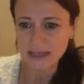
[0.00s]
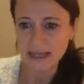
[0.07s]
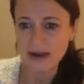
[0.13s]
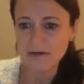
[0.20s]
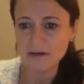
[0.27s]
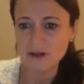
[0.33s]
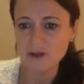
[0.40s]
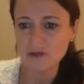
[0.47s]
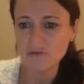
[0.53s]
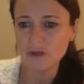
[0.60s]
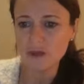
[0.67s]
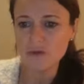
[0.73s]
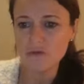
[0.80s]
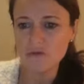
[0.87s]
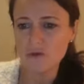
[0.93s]
Caroline, you're
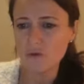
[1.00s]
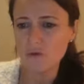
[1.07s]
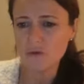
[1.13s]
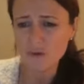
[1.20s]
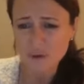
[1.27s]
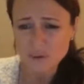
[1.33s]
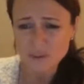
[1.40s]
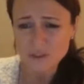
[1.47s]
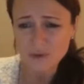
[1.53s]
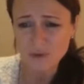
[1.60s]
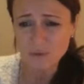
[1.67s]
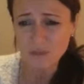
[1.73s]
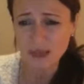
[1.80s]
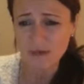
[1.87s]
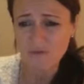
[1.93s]
in Crewe. Crewe's
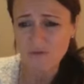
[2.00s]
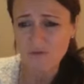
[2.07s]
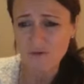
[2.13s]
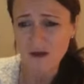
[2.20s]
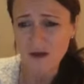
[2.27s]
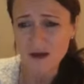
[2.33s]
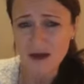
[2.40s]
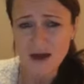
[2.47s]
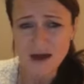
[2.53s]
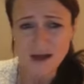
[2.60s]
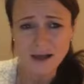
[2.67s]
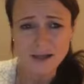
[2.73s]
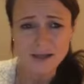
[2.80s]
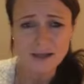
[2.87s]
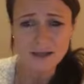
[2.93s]
not that far.
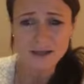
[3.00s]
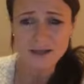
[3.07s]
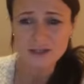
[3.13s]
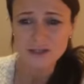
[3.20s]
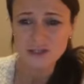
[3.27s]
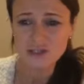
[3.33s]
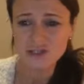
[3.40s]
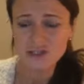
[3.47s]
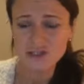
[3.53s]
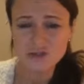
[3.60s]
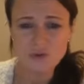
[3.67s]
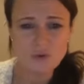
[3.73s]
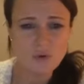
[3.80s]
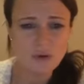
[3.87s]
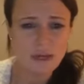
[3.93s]

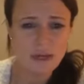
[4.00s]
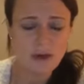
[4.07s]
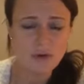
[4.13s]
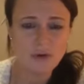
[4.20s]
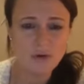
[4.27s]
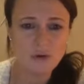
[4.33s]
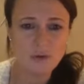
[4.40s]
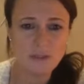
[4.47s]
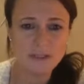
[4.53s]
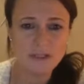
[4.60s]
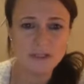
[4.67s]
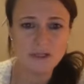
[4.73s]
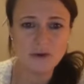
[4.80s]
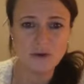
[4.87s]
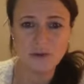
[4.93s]
Surely Crewe is
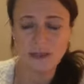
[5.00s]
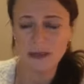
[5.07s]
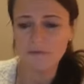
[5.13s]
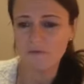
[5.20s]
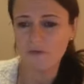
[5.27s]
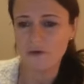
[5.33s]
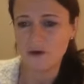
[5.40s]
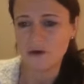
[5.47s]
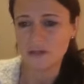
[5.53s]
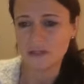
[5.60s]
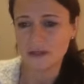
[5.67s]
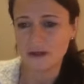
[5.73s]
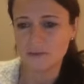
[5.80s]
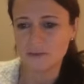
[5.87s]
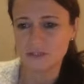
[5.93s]
not that far to
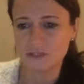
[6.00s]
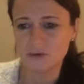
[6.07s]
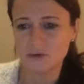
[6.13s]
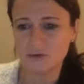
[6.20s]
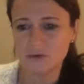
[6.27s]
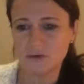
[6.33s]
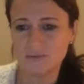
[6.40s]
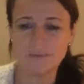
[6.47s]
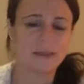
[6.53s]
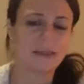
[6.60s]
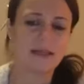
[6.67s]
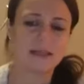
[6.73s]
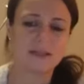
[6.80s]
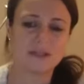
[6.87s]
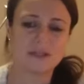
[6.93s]
come to York, but
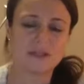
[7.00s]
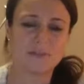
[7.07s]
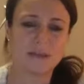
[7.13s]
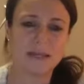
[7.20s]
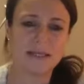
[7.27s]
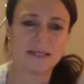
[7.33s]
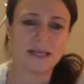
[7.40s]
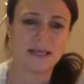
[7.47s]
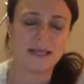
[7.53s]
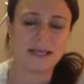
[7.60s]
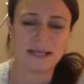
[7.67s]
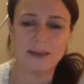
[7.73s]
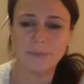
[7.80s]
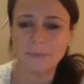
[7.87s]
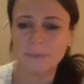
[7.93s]
that's just me saying
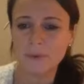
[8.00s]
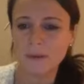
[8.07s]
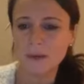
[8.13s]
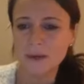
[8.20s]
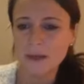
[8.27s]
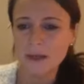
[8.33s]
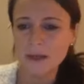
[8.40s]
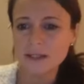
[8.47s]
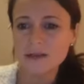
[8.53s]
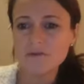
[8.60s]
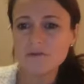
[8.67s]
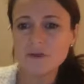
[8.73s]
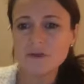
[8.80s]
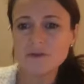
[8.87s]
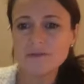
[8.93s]
that. So
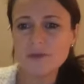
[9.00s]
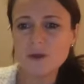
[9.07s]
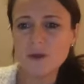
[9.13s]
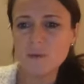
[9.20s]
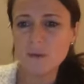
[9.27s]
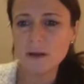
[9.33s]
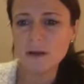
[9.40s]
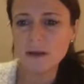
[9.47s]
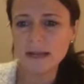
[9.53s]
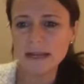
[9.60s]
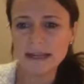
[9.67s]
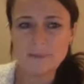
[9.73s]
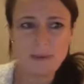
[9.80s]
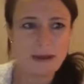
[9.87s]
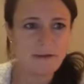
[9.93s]
for those of you who were lurking in
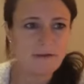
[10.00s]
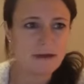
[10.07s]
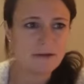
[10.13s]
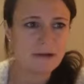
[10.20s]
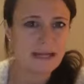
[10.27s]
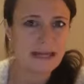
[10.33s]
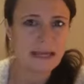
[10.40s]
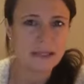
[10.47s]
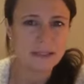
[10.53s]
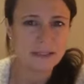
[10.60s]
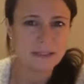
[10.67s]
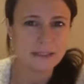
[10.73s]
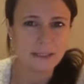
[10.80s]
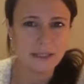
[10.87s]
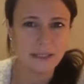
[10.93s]
the background, I can
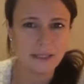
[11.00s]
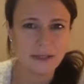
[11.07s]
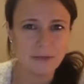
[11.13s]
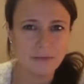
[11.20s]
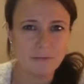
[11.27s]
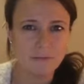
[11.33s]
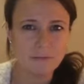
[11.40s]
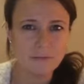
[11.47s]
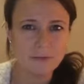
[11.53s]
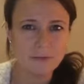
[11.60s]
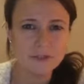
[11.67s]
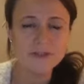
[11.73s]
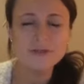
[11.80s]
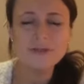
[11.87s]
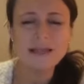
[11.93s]
see you.
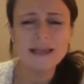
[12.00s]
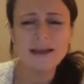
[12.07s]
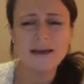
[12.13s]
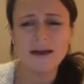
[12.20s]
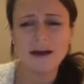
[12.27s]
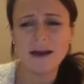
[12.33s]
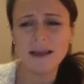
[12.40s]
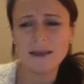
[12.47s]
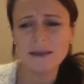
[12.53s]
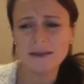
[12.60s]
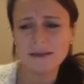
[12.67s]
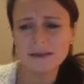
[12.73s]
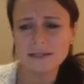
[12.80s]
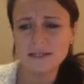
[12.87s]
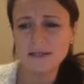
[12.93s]
Do say hi.
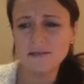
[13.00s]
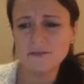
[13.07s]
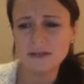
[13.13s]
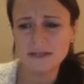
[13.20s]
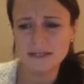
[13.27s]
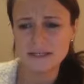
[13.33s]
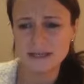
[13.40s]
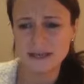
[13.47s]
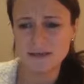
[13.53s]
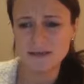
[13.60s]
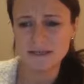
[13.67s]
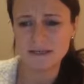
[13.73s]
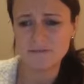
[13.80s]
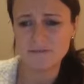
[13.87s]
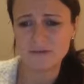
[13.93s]
It's lovely
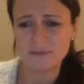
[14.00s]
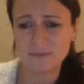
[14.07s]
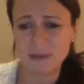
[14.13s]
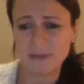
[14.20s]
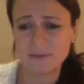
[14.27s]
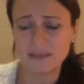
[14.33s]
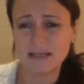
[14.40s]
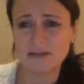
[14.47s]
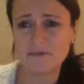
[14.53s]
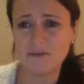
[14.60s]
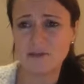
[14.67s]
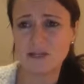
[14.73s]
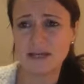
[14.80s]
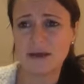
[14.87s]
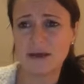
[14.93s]
to be able to give you a
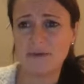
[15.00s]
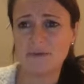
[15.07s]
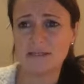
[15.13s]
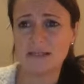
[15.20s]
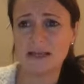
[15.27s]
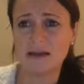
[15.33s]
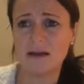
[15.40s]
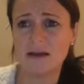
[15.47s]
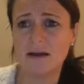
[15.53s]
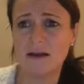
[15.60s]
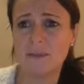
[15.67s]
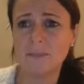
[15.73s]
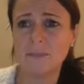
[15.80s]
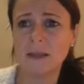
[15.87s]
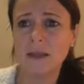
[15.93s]
shout out and say
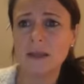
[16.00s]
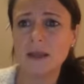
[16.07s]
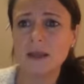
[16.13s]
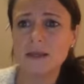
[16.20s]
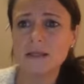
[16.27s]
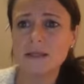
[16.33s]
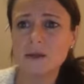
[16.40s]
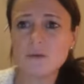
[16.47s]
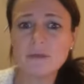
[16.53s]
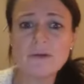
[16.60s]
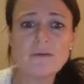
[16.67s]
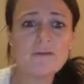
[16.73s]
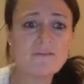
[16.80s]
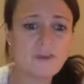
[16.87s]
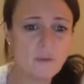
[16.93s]
hi. So there
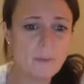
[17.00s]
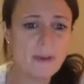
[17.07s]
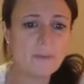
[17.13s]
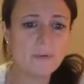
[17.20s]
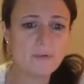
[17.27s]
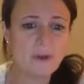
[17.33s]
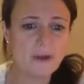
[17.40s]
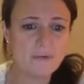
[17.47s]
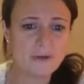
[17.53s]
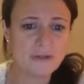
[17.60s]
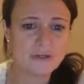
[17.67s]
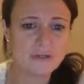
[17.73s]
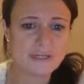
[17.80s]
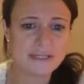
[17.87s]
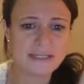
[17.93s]
are a few people that are
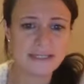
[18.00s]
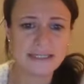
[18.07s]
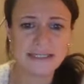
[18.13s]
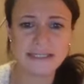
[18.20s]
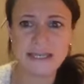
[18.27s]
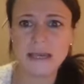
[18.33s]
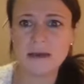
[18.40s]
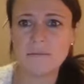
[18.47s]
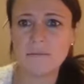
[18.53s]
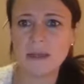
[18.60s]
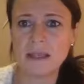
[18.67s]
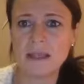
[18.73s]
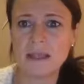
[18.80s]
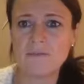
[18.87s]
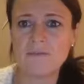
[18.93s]
interested
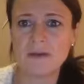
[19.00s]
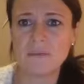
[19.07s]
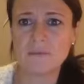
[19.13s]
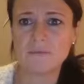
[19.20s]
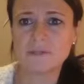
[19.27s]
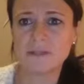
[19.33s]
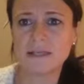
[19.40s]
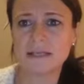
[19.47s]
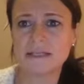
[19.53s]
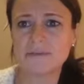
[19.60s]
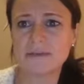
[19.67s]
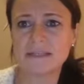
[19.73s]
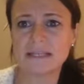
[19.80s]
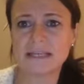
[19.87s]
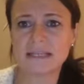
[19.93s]
in the event, so that's
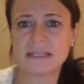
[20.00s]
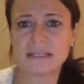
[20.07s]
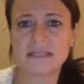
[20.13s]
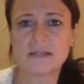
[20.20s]
fantastic.